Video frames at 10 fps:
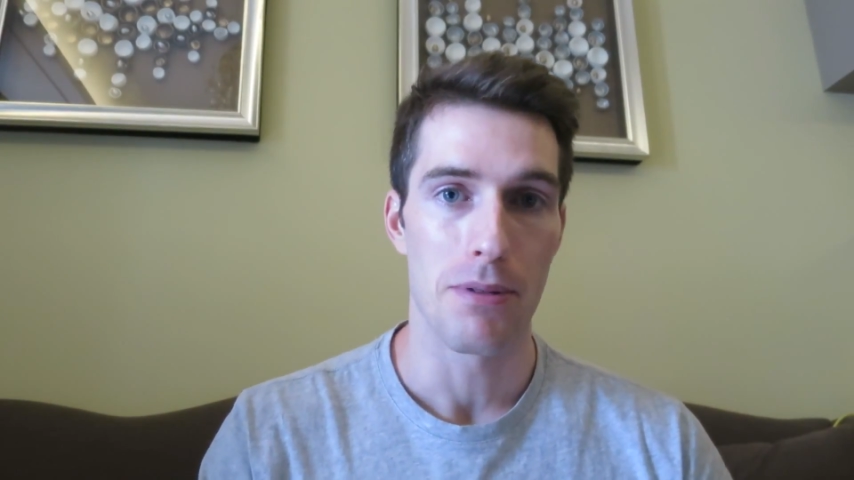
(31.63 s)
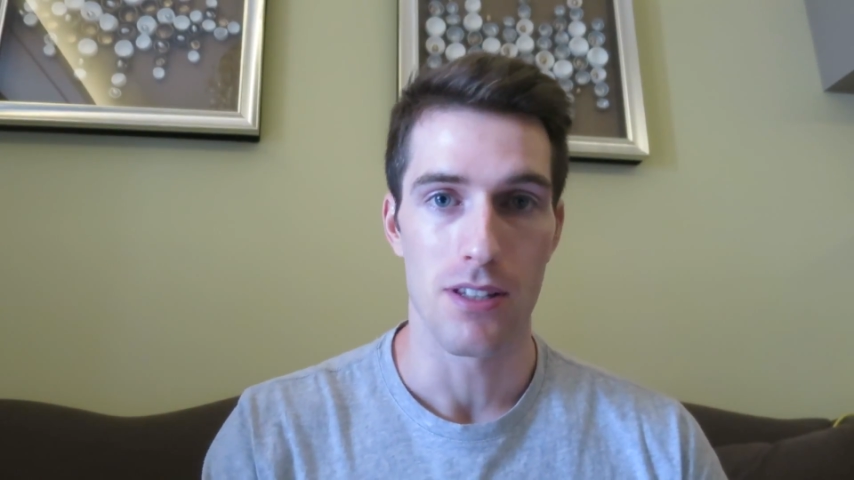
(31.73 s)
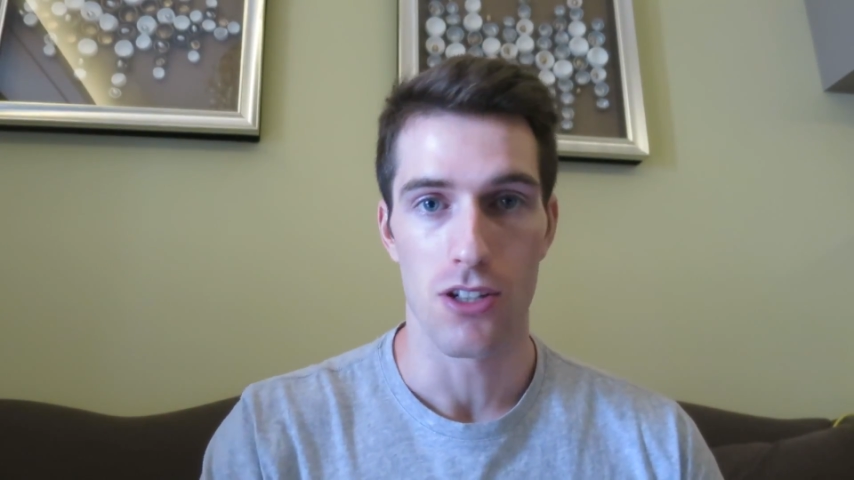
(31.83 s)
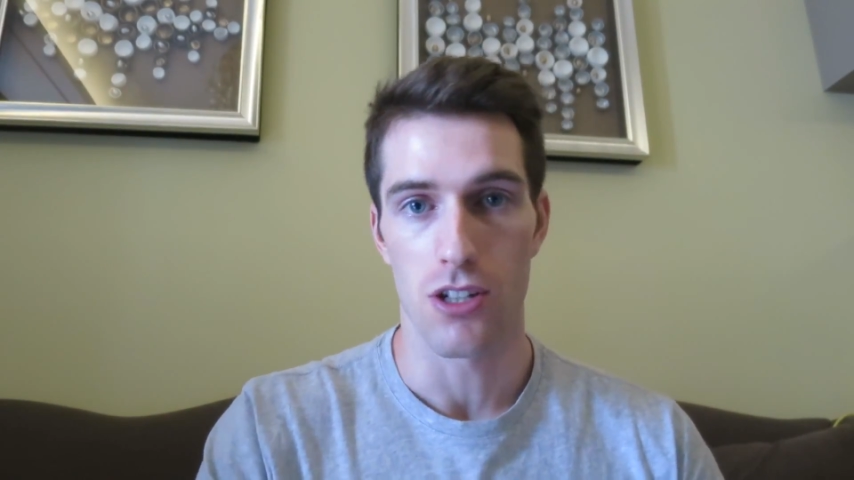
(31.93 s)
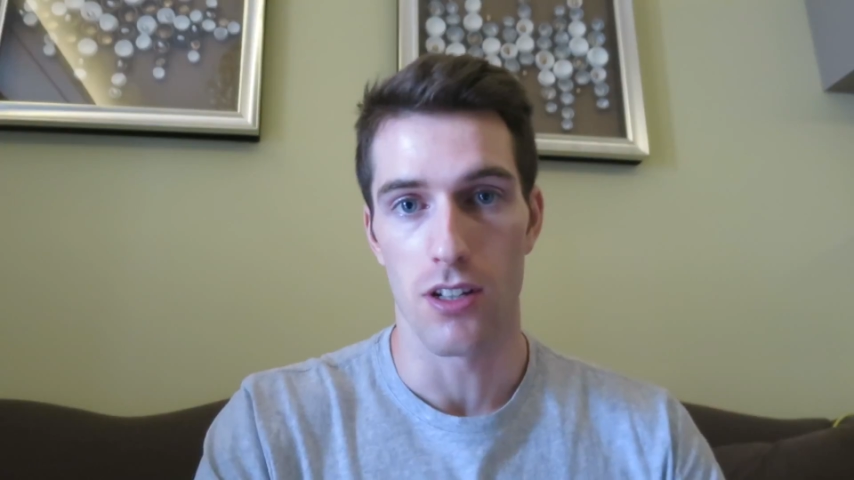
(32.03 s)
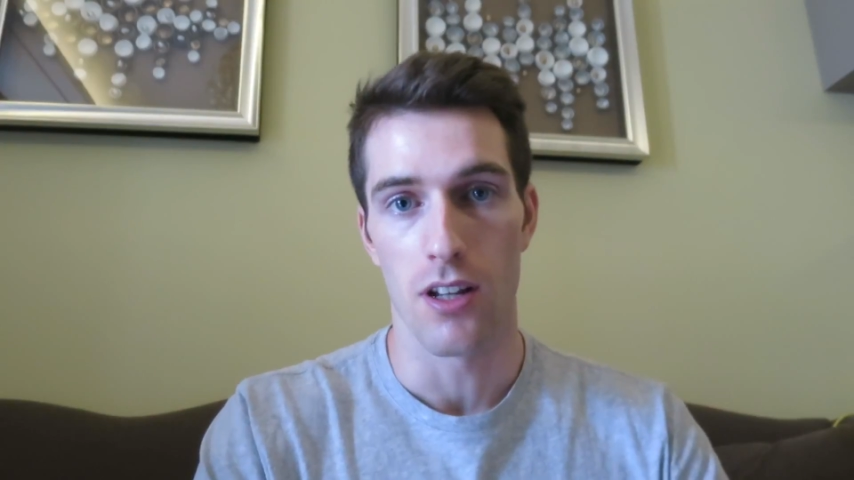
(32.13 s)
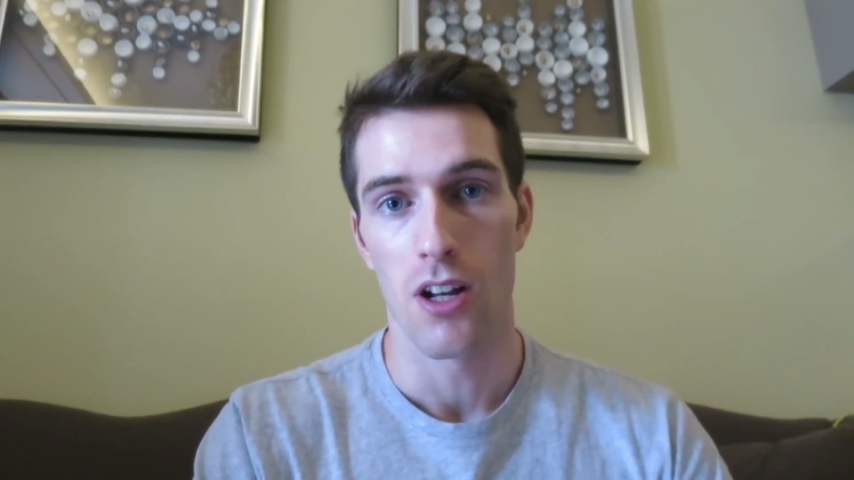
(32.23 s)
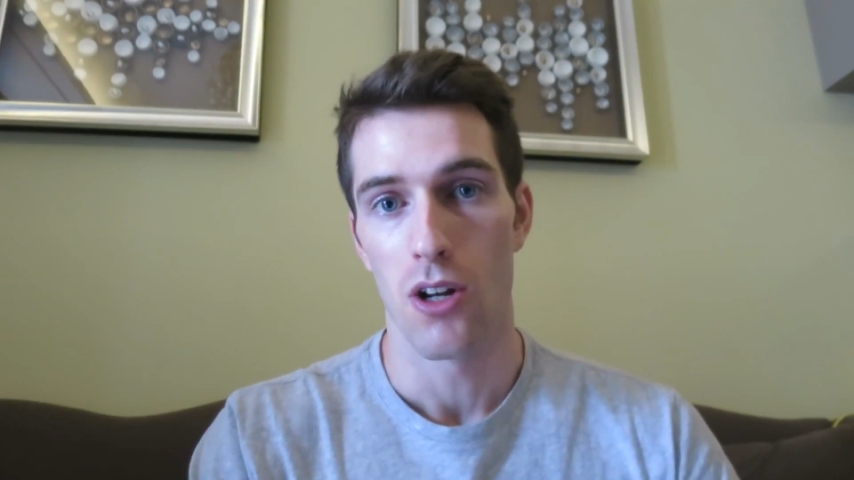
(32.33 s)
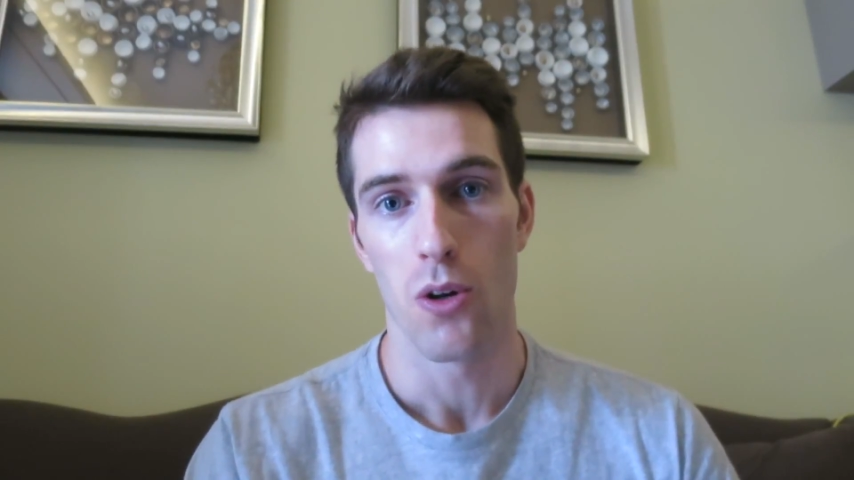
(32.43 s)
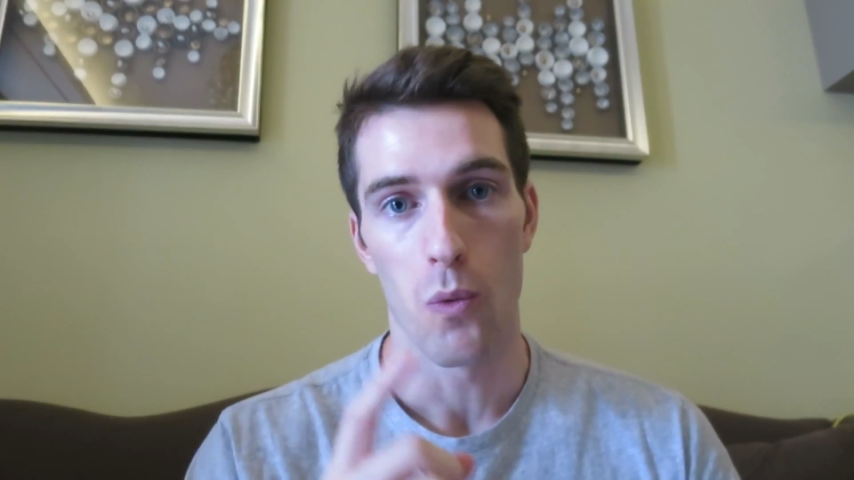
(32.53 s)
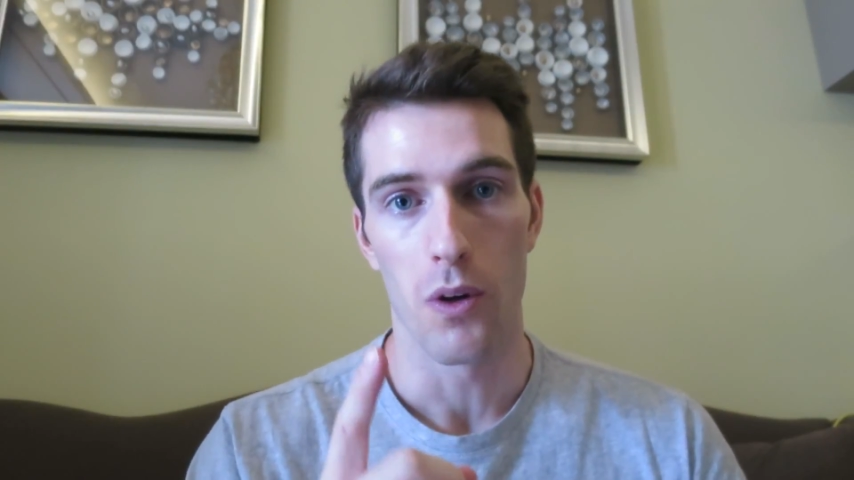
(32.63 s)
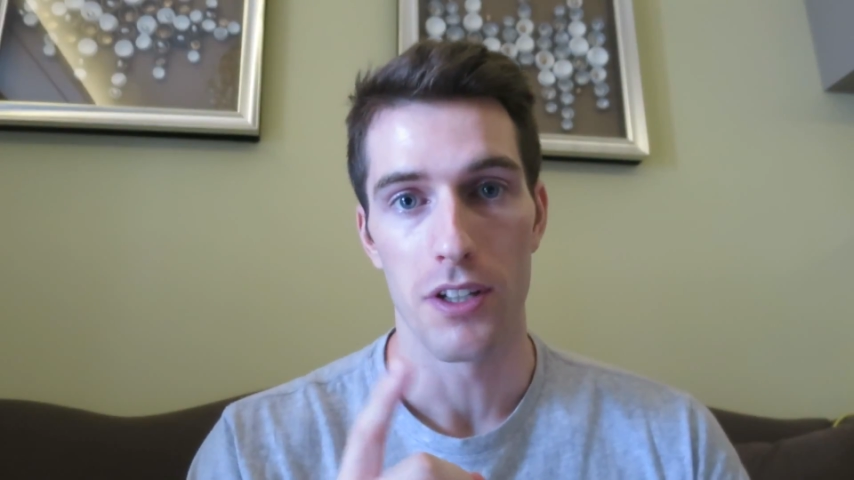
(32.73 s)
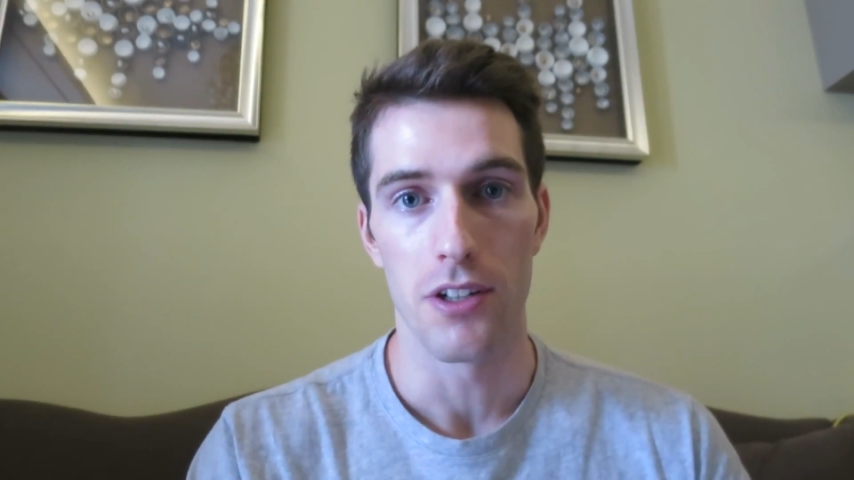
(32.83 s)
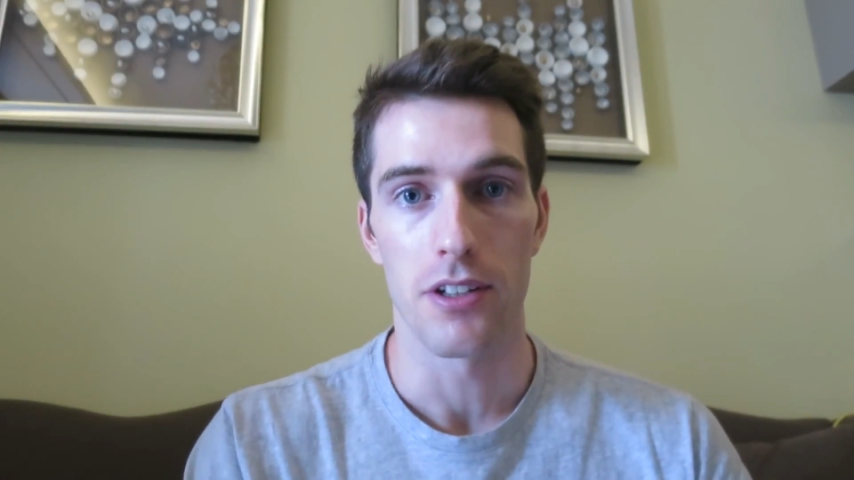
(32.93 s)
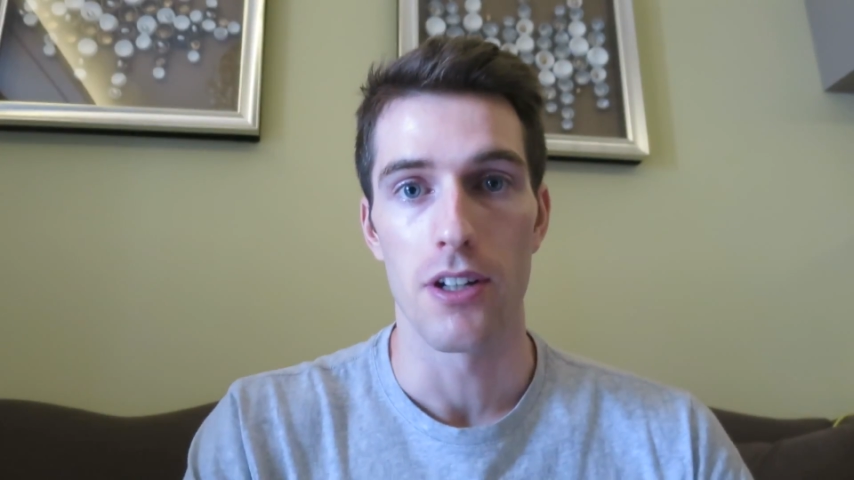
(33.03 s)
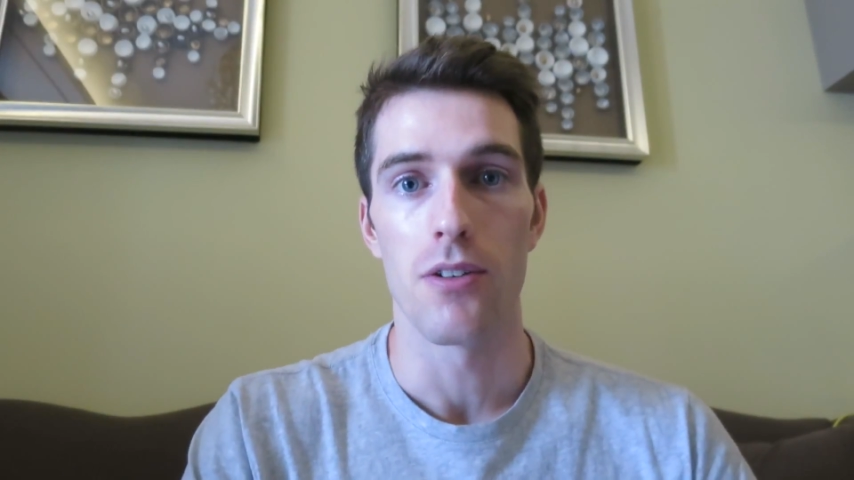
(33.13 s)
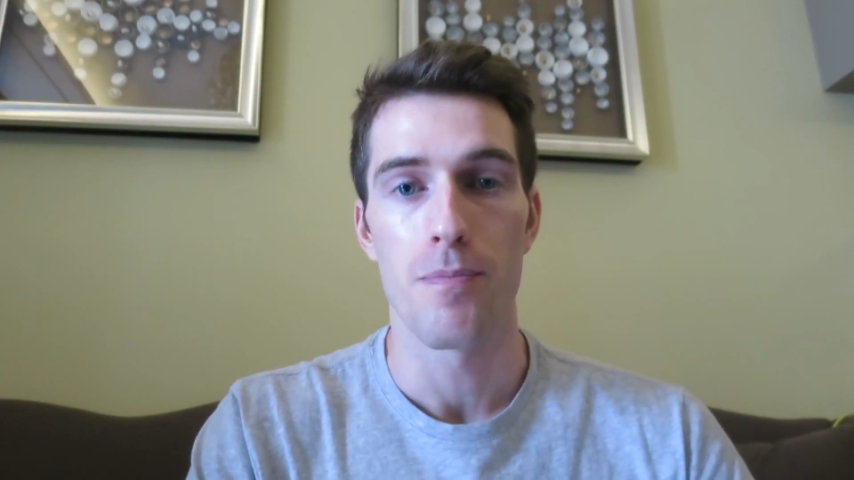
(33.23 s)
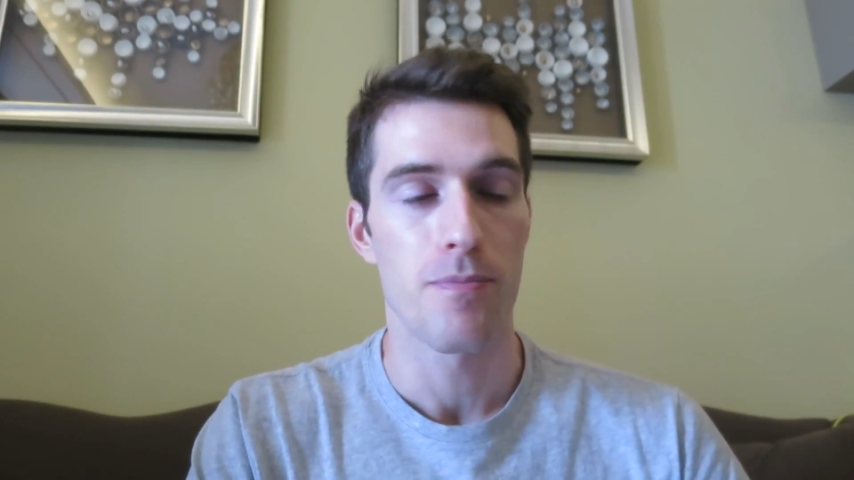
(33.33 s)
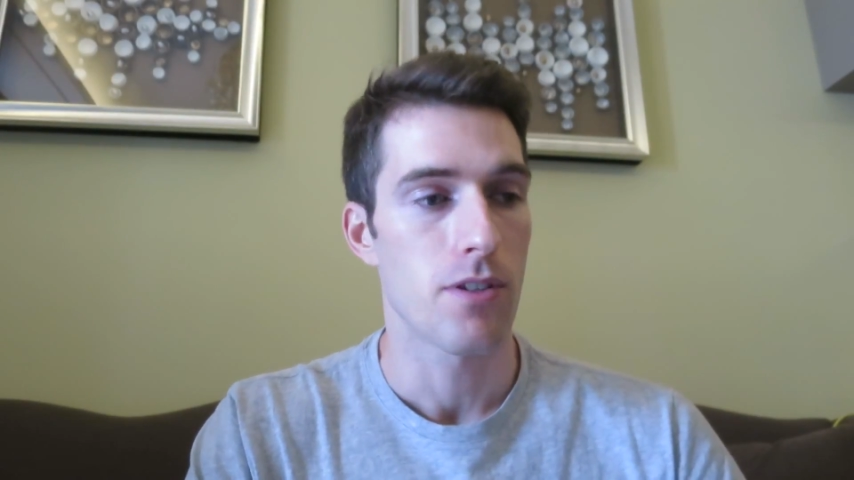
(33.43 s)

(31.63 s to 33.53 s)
position one year ago.